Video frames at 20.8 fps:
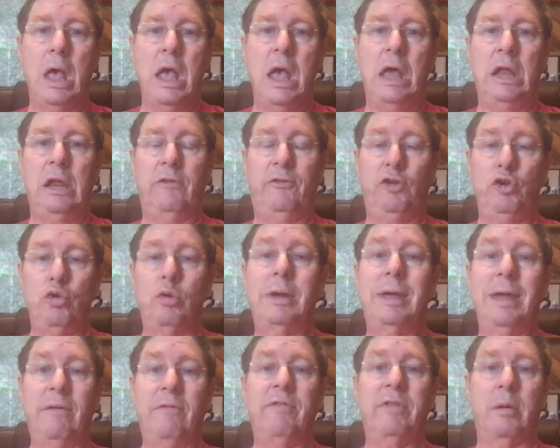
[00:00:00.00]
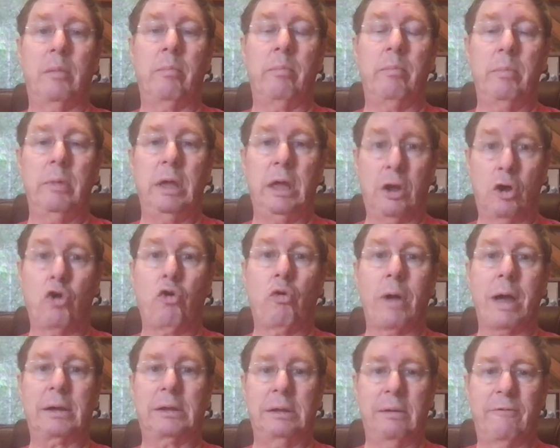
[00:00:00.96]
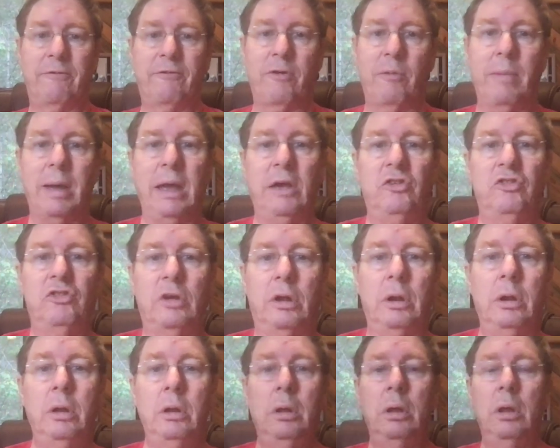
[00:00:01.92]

And if you give them incorrect information,